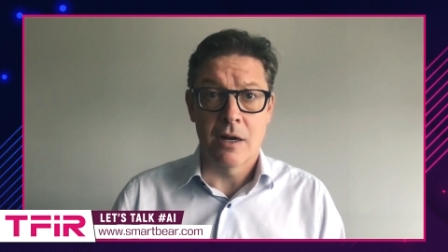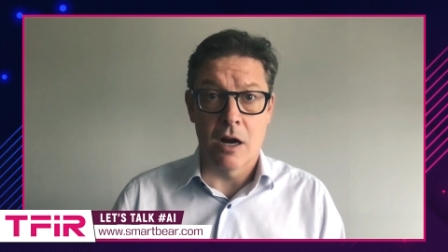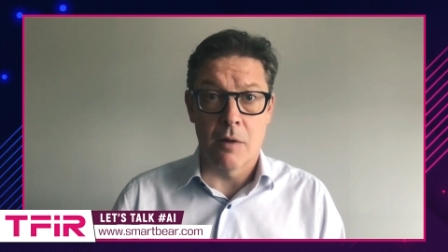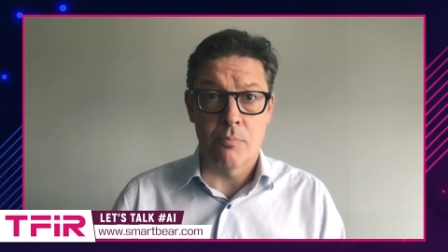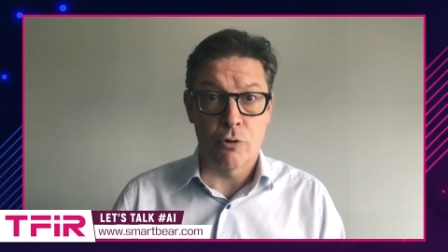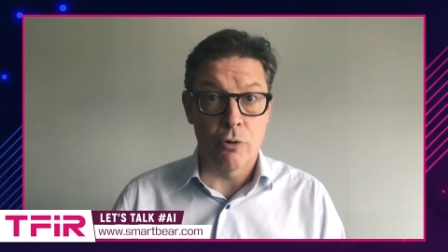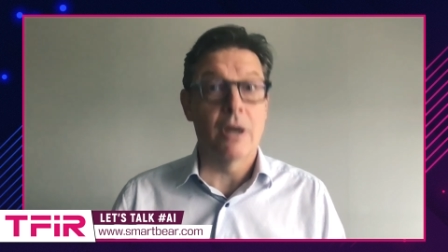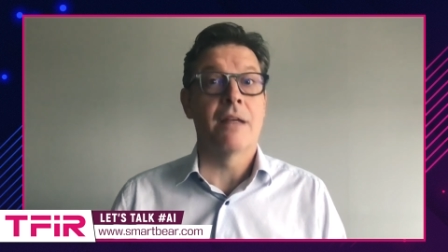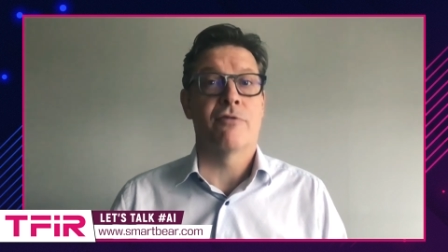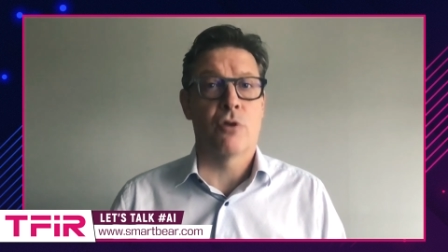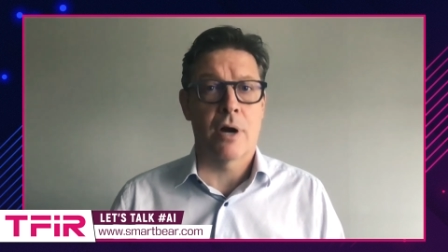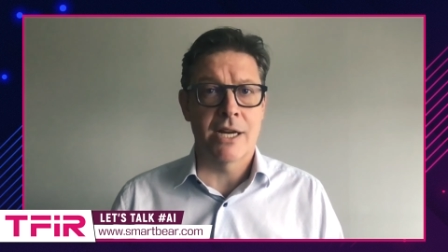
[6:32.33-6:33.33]
a
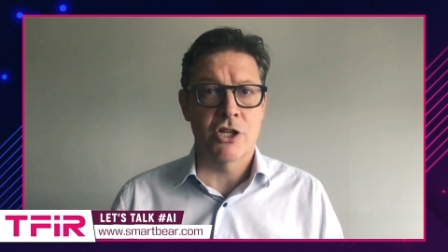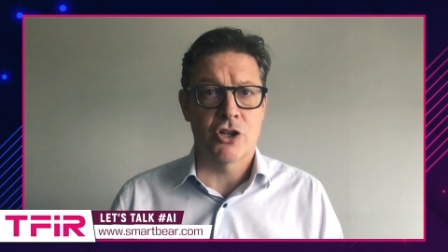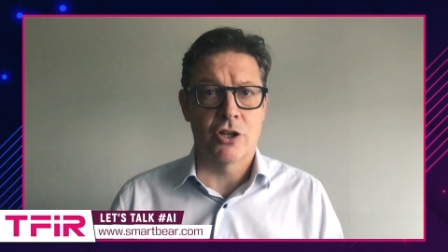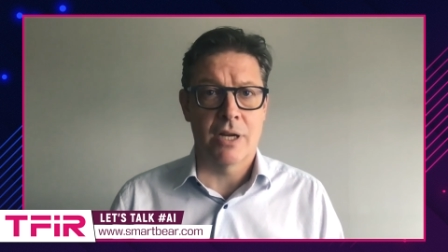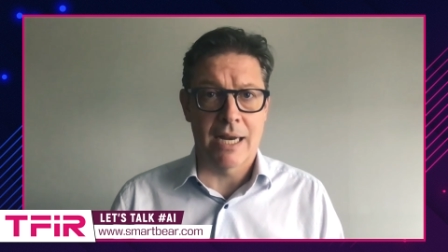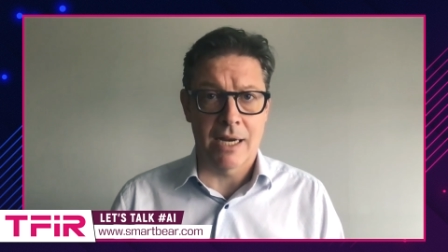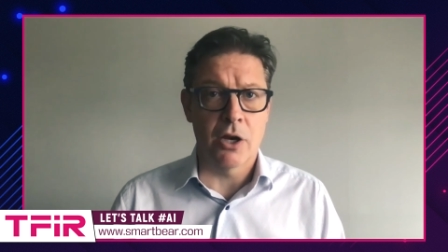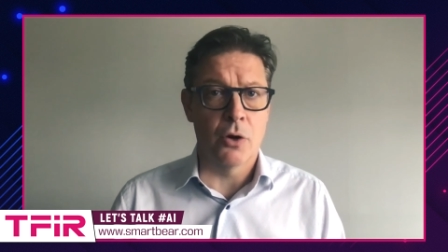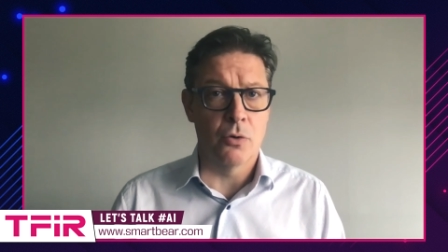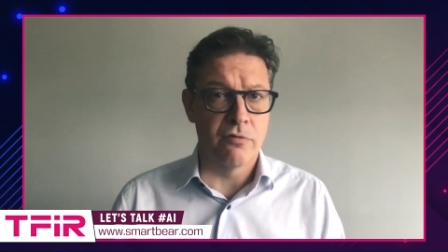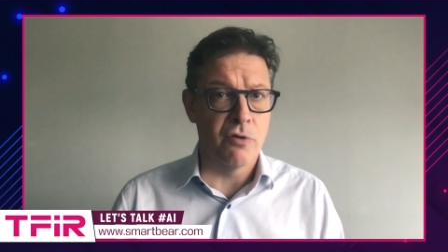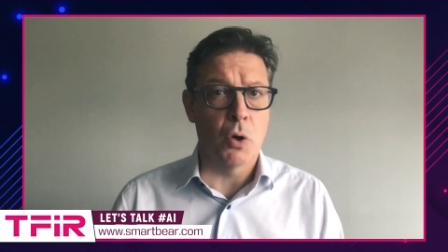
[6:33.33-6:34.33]
proliferation in
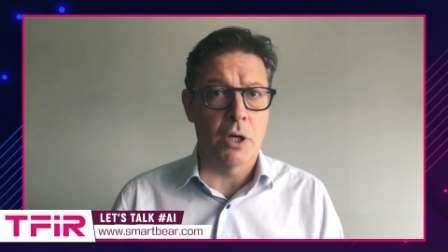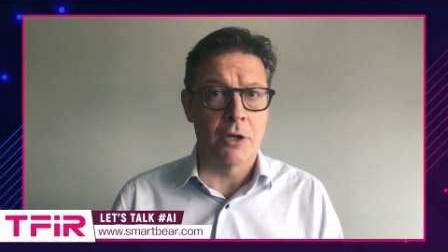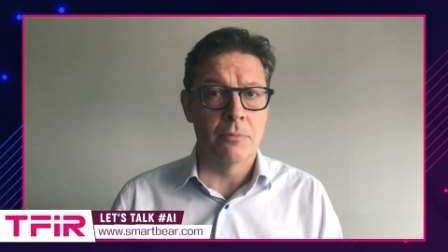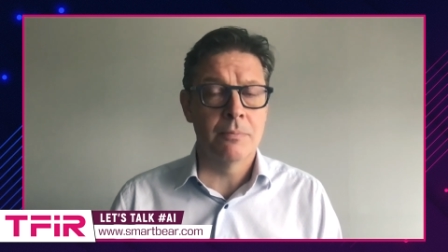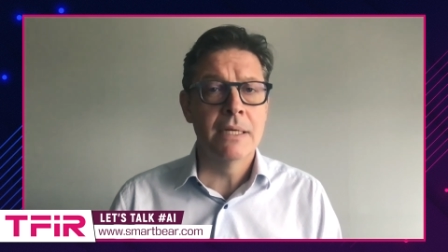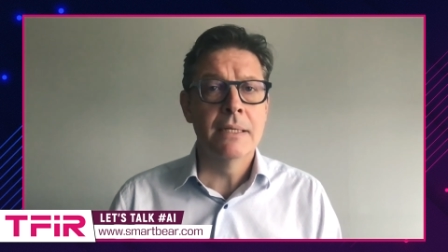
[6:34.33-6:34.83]
code volume.